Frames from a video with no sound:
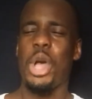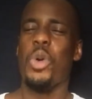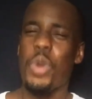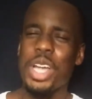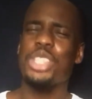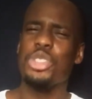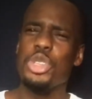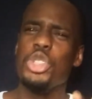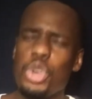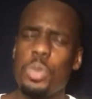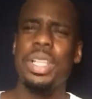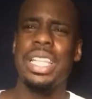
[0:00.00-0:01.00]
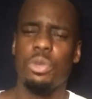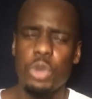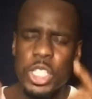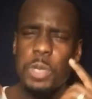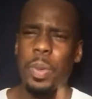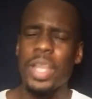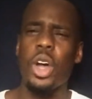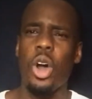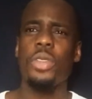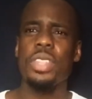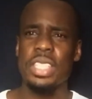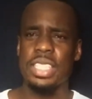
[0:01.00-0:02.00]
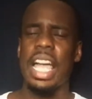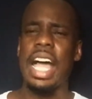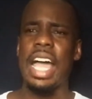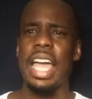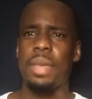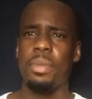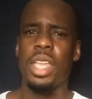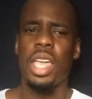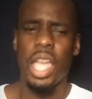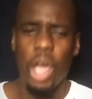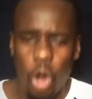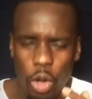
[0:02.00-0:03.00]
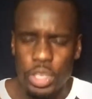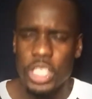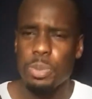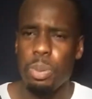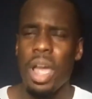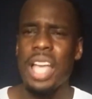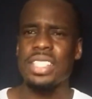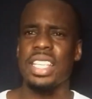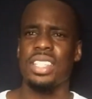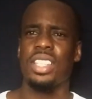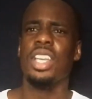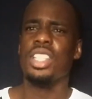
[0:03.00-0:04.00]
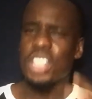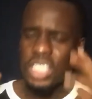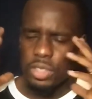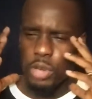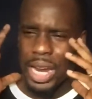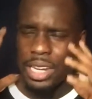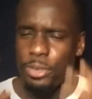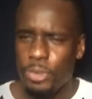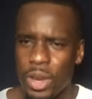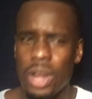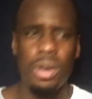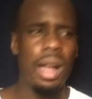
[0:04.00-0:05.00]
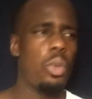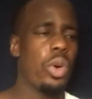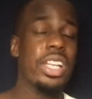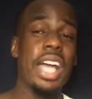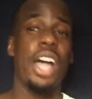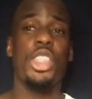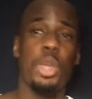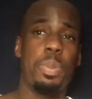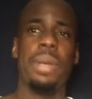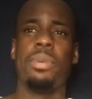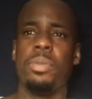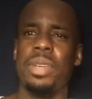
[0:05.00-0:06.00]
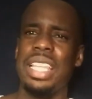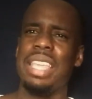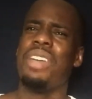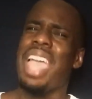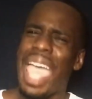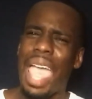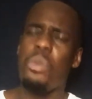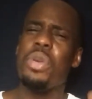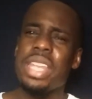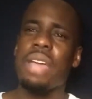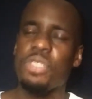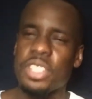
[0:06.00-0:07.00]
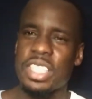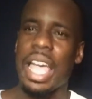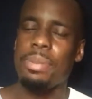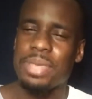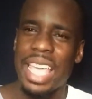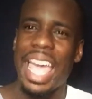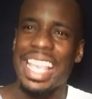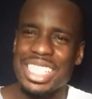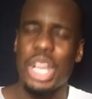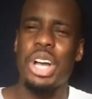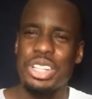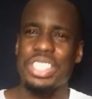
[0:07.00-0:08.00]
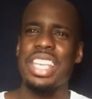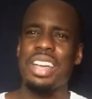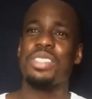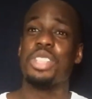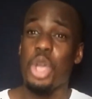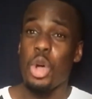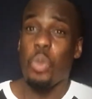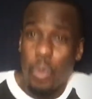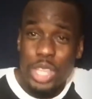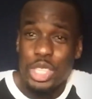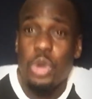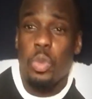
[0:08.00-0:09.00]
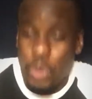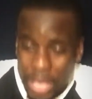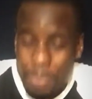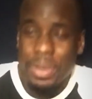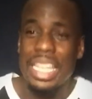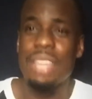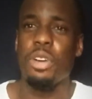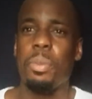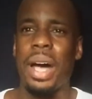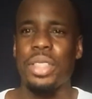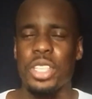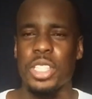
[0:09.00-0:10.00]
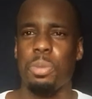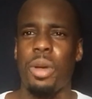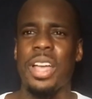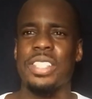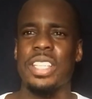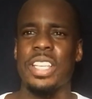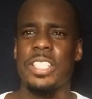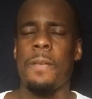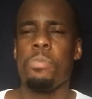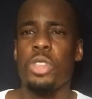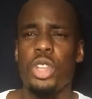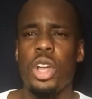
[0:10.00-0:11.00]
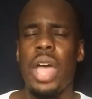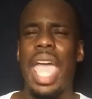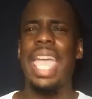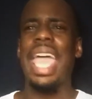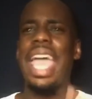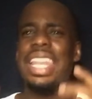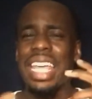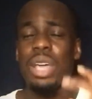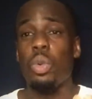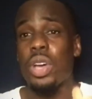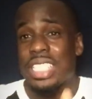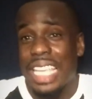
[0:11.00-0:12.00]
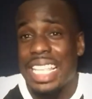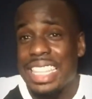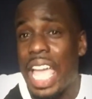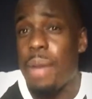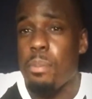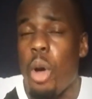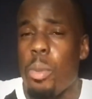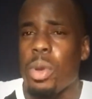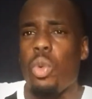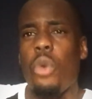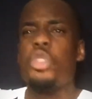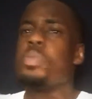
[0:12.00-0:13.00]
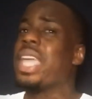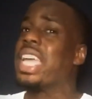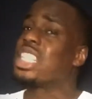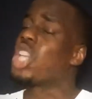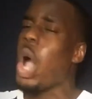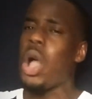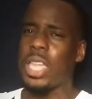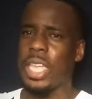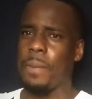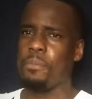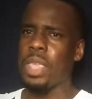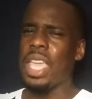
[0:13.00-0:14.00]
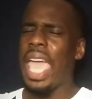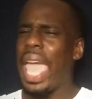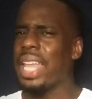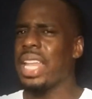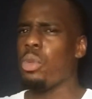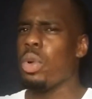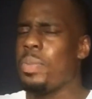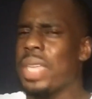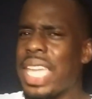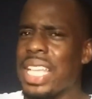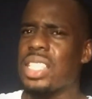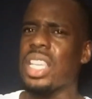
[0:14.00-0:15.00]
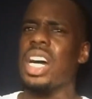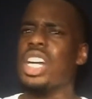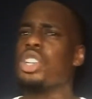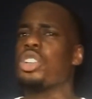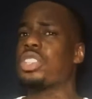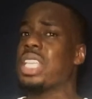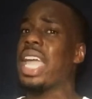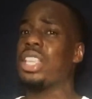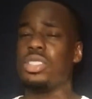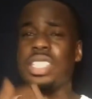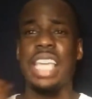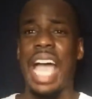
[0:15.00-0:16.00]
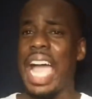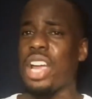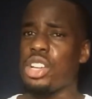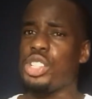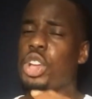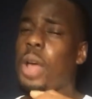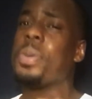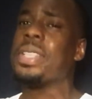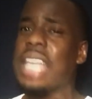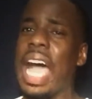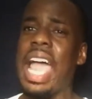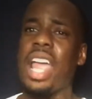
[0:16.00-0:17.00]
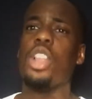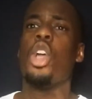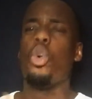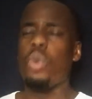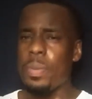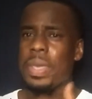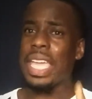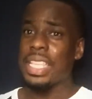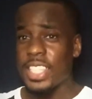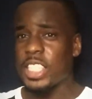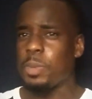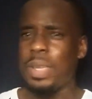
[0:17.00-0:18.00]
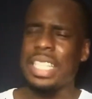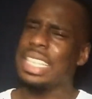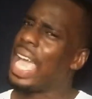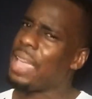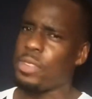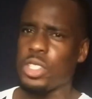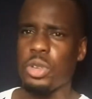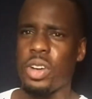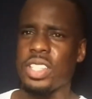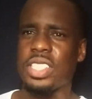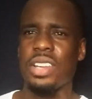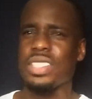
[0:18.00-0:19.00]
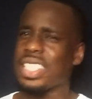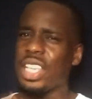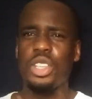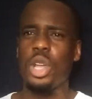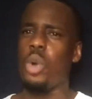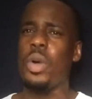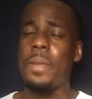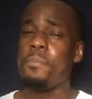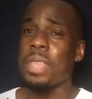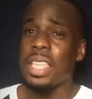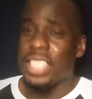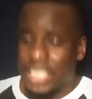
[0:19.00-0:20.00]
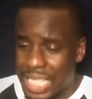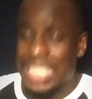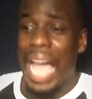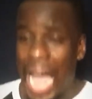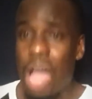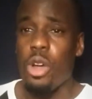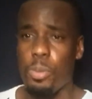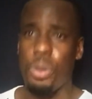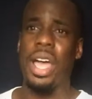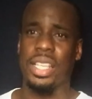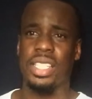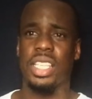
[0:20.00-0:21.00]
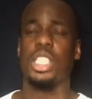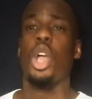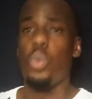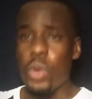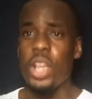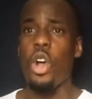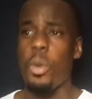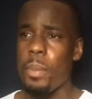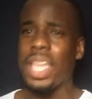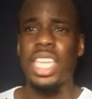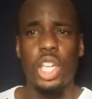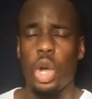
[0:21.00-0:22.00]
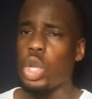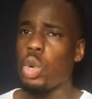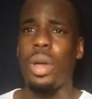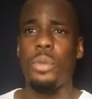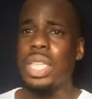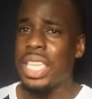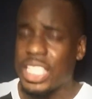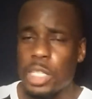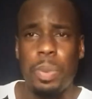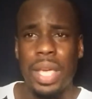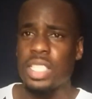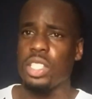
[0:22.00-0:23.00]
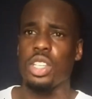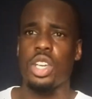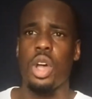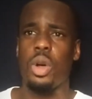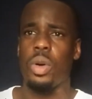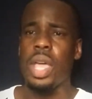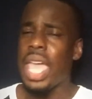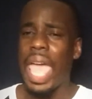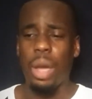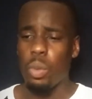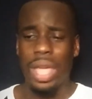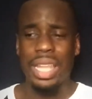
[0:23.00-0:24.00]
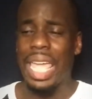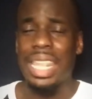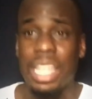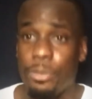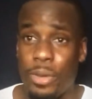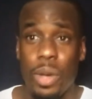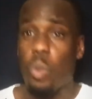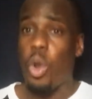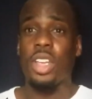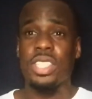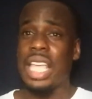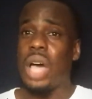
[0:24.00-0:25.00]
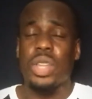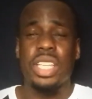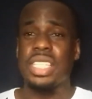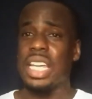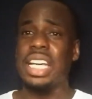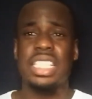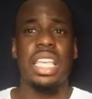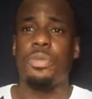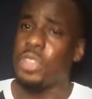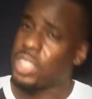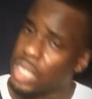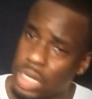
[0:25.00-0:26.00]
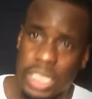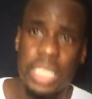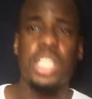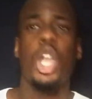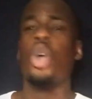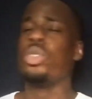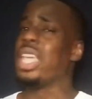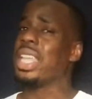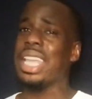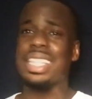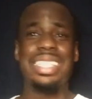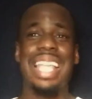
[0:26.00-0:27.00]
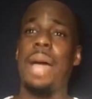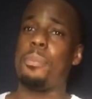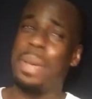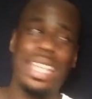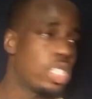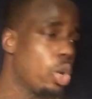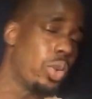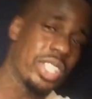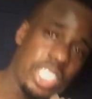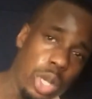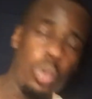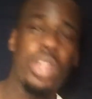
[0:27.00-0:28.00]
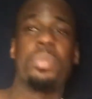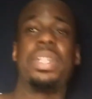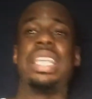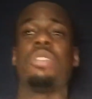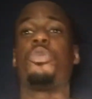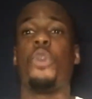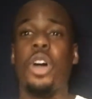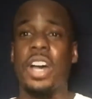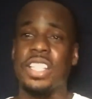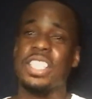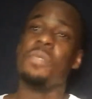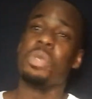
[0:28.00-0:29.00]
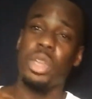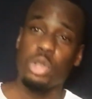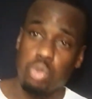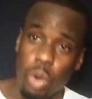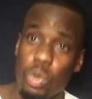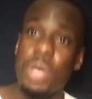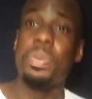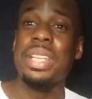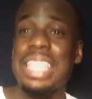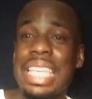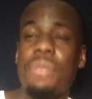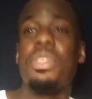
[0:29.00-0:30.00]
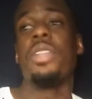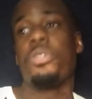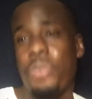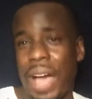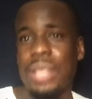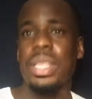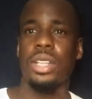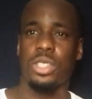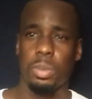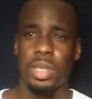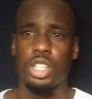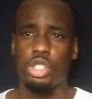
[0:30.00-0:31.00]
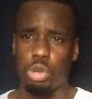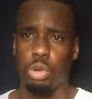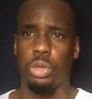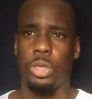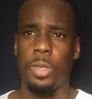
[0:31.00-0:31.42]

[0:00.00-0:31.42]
What do you believe? We spent all this time, all this process, just trying to figure out what other people believe, and we never stopped to ask ourselves, what do we believe about this process? And it was in that moment when we began talking, and then we began to understand, iron sharpens iron. We began to speak life into ourselves and say, you know what? This is our process. We're going to make it go the way we expect it to go. And if it works out, it does. If it doesn't, then it's not based on what someone believed for us. It was what we believed and found out to be the truth.